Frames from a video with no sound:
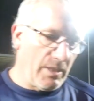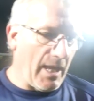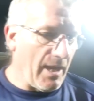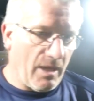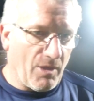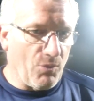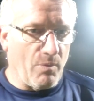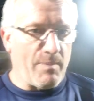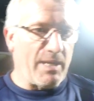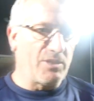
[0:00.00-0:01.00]
yeah, I thought we
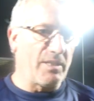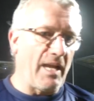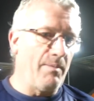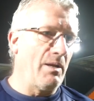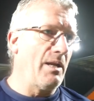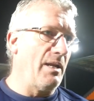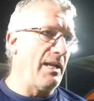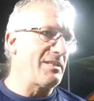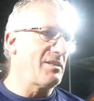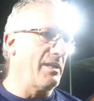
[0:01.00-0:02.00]
managed the game
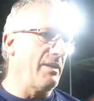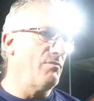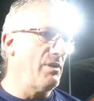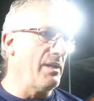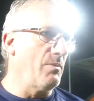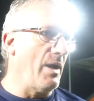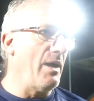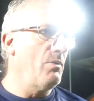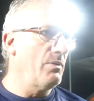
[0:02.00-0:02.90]
latterly really well.